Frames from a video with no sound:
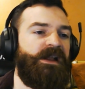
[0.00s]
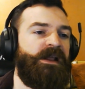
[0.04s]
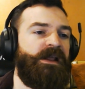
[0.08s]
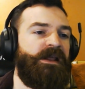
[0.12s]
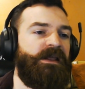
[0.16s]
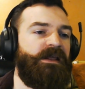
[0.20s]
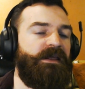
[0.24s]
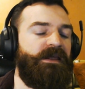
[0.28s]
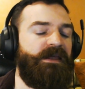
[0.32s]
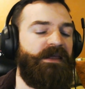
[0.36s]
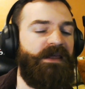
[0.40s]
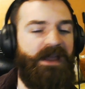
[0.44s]

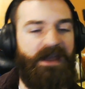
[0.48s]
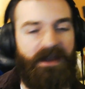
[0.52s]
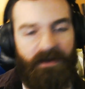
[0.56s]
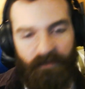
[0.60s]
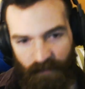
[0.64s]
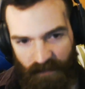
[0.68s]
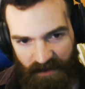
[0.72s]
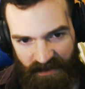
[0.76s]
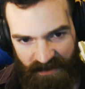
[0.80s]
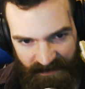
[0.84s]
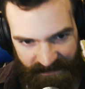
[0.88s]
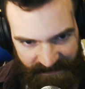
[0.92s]
Let
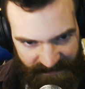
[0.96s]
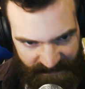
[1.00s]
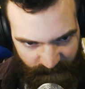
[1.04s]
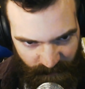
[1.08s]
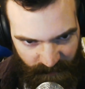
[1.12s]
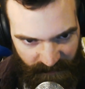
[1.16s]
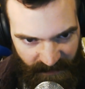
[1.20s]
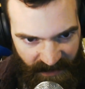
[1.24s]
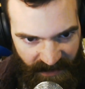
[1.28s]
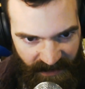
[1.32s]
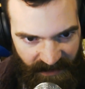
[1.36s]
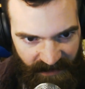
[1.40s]
me
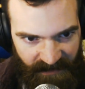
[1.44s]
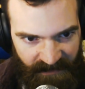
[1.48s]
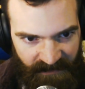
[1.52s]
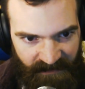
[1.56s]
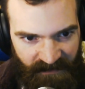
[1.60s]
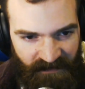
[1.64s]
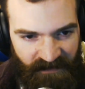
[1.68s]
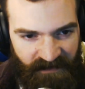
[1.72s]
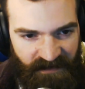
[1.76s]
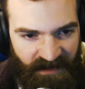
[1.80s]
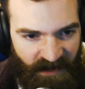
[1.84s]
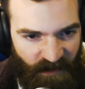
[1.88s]

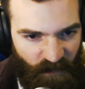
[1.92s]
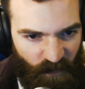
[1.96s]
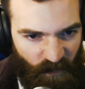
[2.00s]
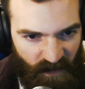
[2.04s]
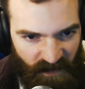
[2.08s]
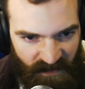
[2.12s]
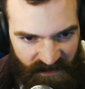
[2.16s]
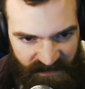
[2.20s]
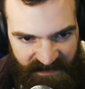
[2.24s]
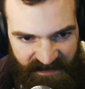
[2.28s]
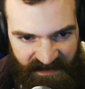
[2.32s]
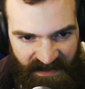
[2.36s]
explain that
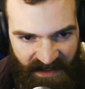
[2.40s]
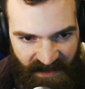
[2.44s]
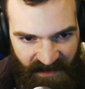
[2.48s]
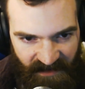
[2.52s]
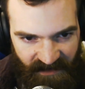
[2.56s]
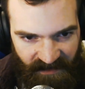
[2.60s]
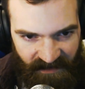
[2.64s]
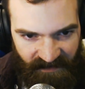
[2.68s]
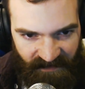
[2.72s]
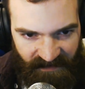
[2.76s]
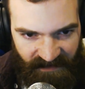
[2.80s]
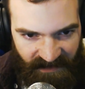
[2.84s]
word
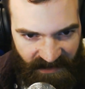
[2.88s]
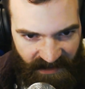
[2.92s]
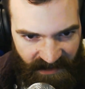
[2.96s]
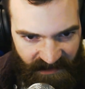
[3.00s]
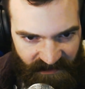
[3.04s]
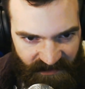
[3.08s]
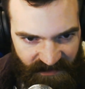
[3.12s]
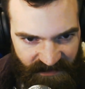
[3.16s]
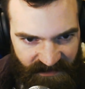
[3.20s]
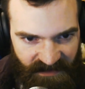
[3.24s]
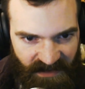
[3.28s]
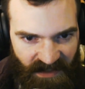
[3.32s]
salad that I
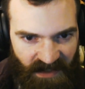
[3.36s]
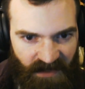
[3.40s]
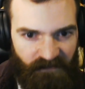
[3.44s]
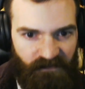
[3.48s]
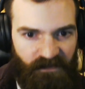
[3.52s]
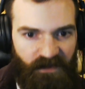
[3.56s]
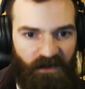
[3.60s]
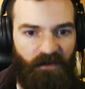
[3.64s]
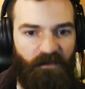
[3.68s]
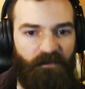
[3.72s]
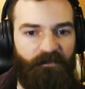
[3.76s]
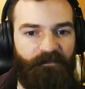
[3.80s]
just gave
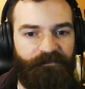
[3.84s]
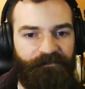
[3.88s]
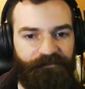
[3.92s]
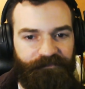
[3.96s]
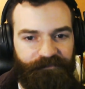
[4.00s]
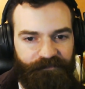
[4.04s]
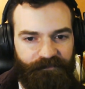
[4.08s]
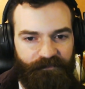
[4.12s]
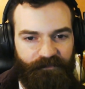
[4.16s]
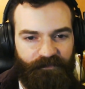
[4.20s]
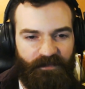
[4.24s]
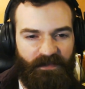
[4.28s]
you.
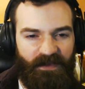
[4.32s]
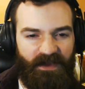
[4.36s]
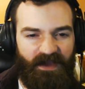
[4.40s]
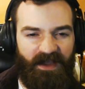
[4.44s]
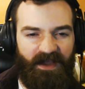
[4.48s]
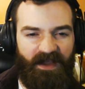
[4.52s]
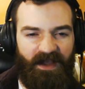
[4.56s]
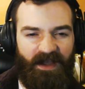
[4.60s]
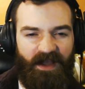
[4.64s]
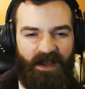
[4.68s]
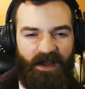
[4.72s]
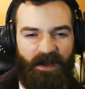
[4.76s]

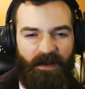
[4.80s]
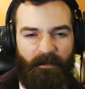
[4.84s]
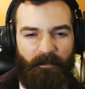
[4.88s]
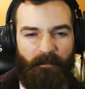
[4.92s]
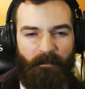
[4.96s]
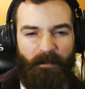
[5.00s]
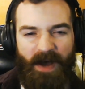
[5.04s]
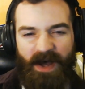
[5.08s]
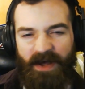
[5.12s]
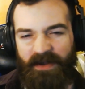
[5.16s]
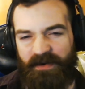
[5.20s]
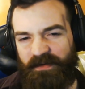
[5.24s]

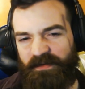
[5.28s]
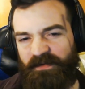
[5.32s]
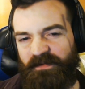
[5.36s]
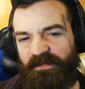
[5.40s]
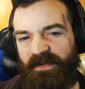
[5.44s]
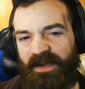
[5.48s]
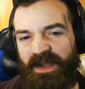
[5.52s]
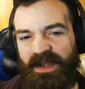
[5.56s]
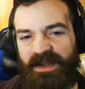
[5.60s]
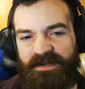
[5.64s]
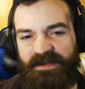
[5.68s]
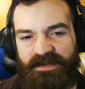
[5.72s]
Modern
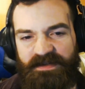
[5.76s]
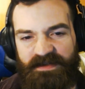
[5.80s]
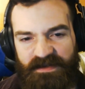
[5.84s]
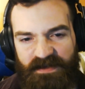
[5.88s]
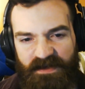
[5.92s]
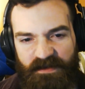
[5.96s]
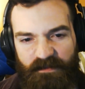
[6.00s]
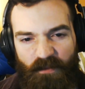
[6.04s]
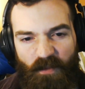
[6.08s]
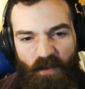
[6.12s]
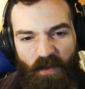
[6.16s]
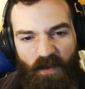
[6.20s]

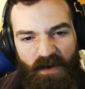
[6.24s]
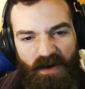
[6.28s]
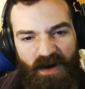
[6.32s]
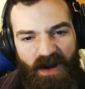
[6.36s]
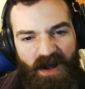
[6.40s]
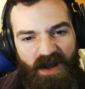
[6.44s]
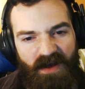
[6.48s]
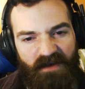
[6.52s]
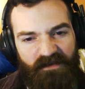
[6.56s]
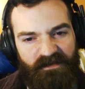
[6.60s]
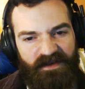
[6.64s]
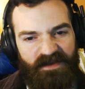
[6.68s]
fantasy, more
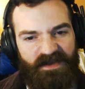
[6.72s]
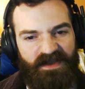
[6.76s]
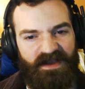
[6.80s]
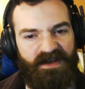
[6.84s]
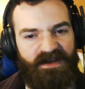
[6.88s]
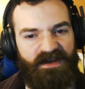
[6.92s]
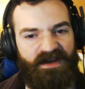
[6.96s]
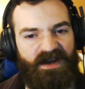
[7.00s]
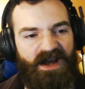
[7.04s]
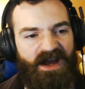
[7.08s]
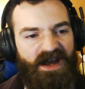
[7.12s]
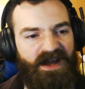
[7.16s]
often
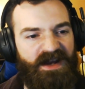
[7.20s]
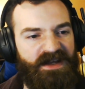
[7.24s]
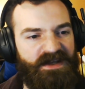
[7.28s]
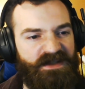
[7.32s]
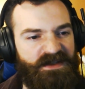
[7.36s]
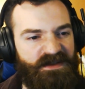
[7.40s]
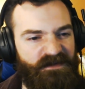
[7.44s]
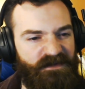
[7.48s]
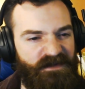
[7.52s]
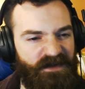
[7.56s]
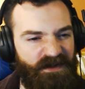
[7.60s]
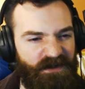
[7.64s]
than not,
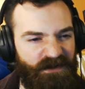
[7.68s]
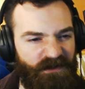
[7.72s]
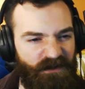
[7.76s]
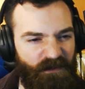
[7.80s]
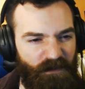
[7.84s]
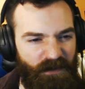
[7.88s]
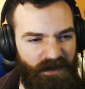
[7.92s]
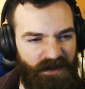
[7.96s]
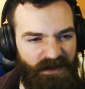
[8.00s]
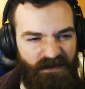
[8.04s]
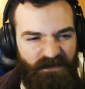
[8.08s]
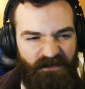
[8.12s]
is filled
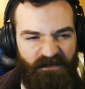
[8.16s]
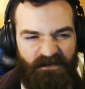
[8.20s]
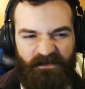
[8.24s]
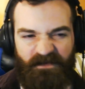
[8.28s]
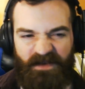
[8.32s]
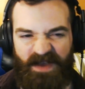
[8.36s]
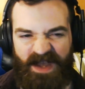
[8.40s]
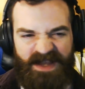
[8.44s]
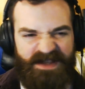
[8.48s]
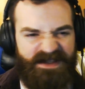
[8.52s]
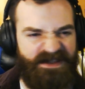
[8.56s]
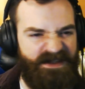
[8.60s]
with
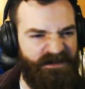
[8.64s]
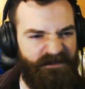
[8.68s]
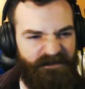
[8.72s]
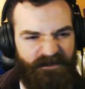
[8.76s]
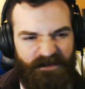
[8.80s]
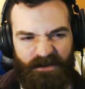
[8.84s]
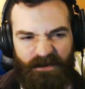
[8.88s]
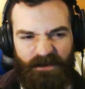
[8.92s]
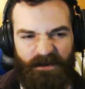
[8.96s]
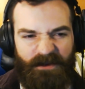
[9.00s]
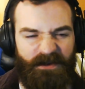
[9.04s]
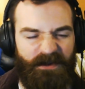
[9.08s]

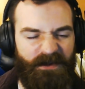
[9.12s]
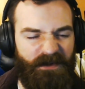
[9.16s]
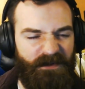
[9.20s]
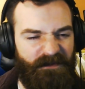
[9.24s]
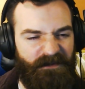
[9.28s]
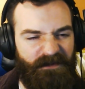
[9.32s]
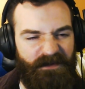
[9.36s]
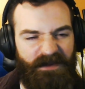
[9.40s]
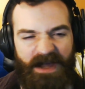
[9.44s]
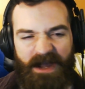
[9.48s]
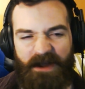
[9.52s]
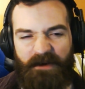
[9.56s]
fanciful or
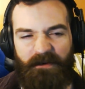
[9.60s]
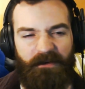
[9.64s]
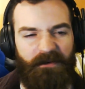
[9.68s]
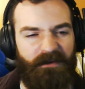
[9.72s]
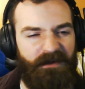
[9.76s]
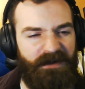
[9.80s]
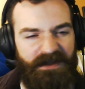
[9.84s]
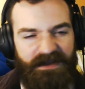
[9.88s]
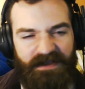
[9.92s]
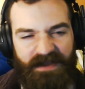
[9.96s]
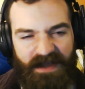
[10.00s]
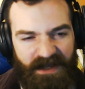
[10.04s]

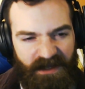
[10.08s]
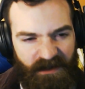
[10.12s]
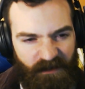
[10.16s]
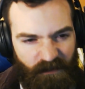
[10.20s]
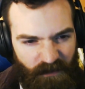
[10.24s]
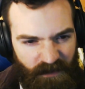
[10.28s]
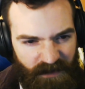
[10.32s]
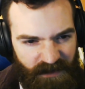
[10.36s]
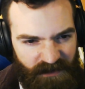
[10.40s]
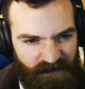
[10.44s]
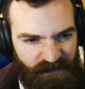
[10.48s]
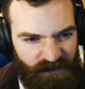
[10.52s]
flowery
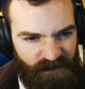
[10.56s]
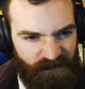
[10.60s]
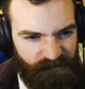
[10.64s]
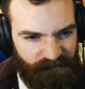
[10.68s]
language.